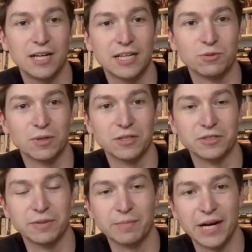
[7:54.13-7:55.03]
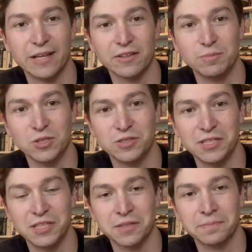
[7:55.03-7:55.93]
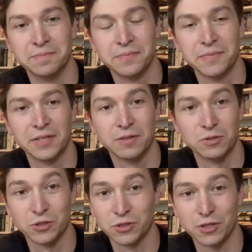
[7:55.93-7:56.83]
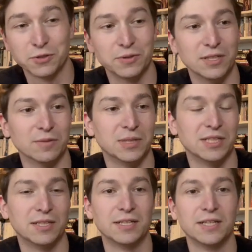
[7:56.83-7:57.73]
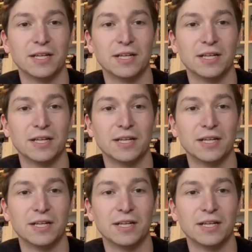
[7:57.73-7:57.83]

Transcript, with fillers: as well as the Milan Museum, which is also near me.